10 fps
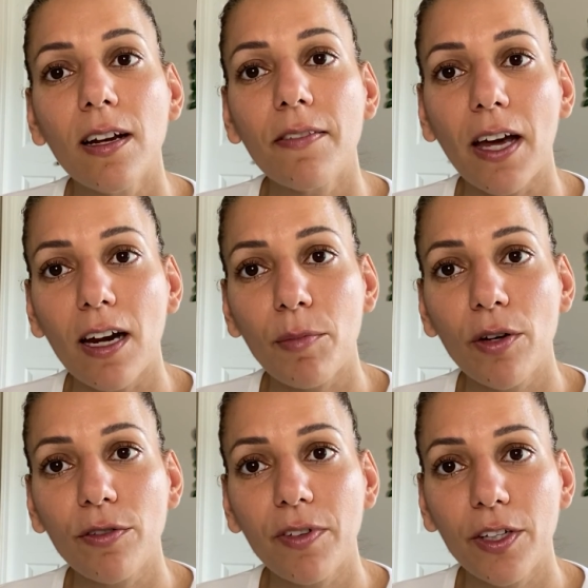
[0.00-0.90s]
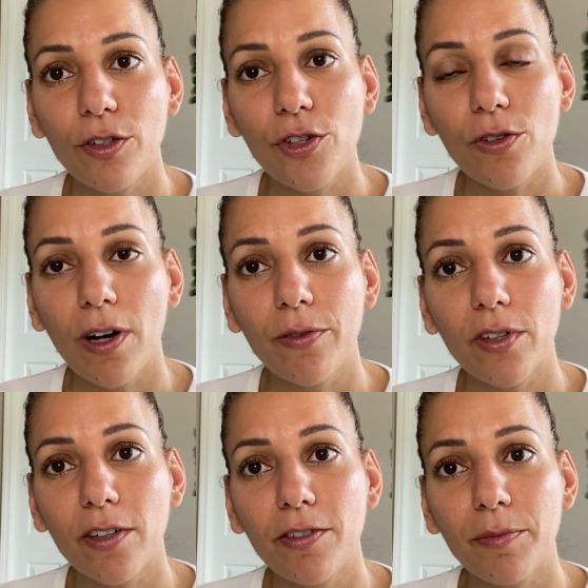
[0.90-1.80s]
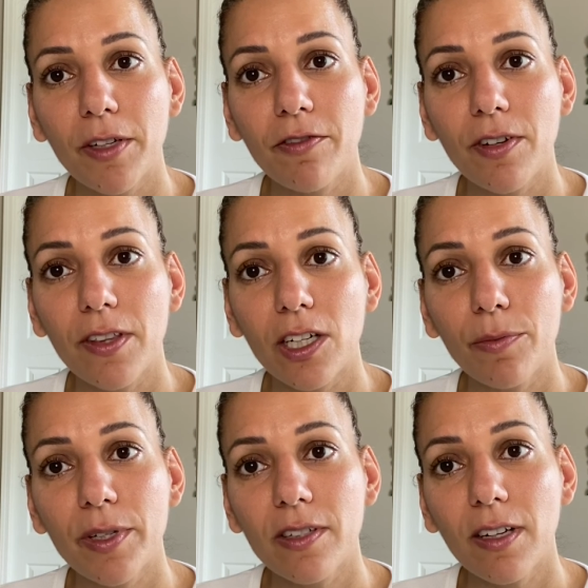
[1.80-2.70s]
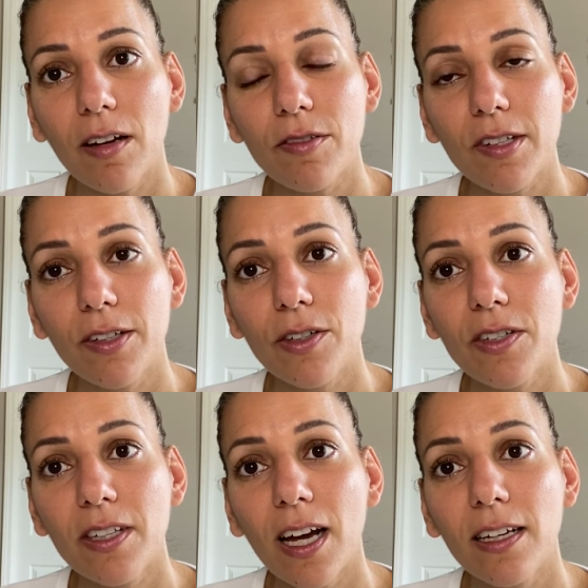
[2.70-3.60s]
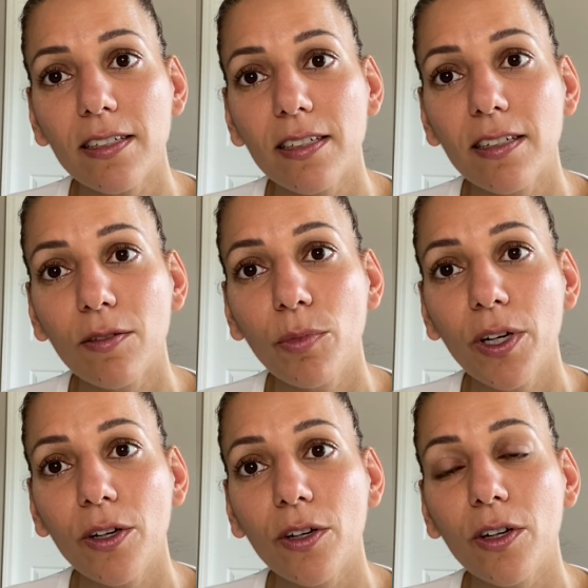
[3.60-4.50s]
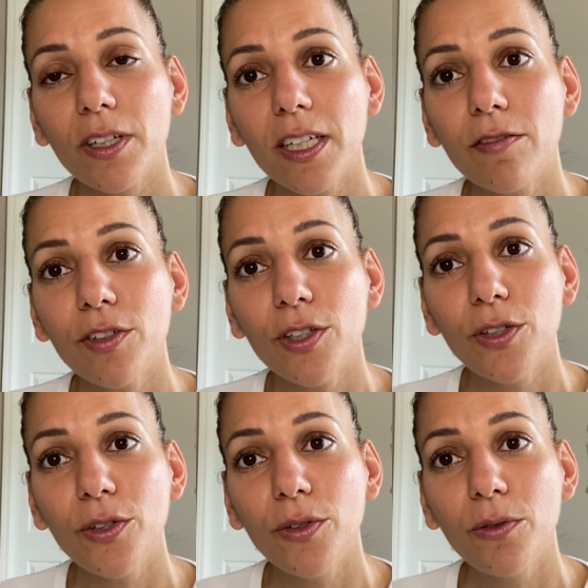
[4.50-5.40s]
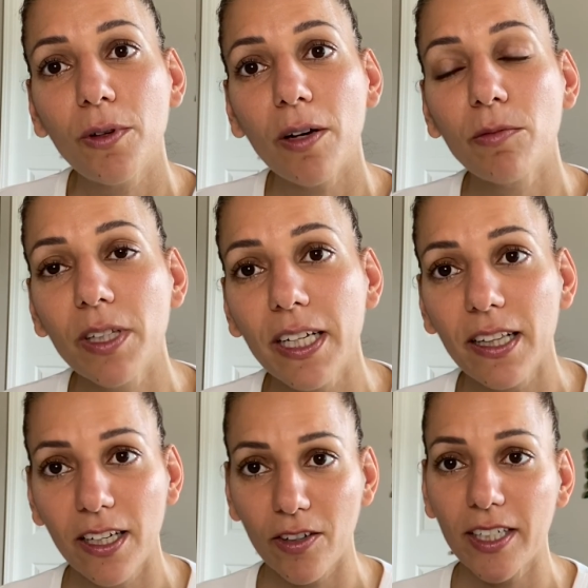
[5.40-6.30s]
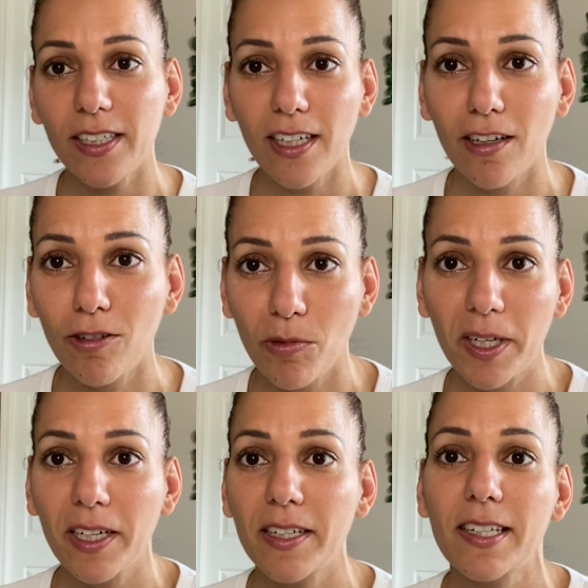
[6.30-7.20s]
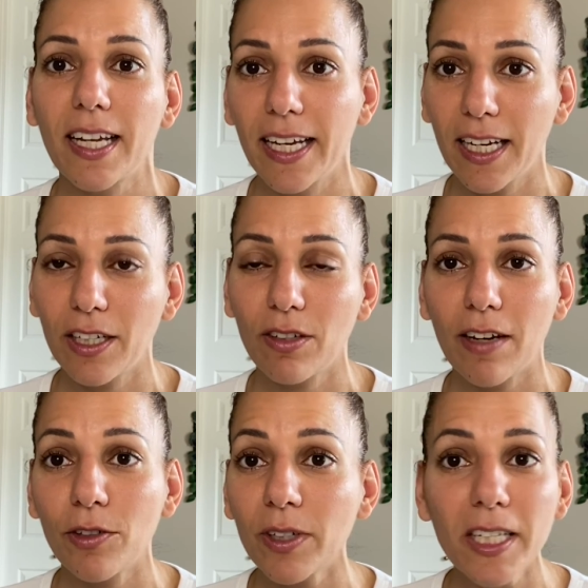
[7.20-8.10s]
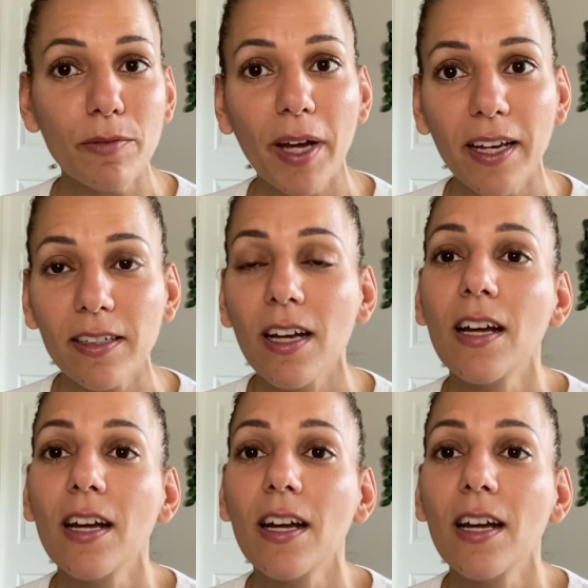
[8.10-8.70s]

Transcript: that amount of literature out there from different therapists and counselors that will give you a really clear idea of what it is like to have your needs met